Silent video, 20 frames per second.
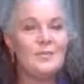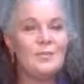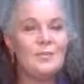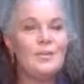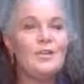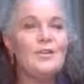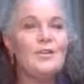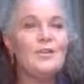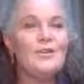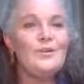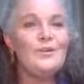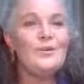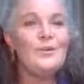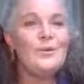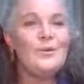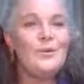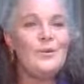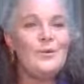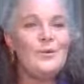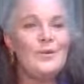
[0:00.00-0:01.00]

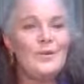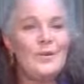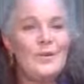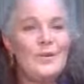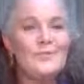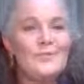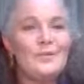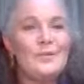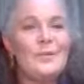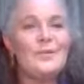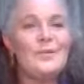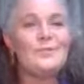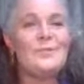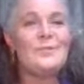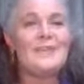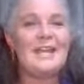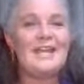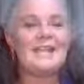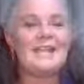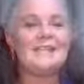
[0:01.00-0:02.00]
Beautiful. I'm so
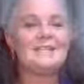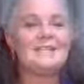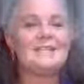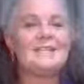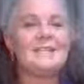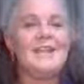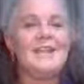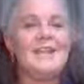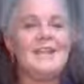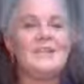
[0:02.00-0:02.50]
pleased.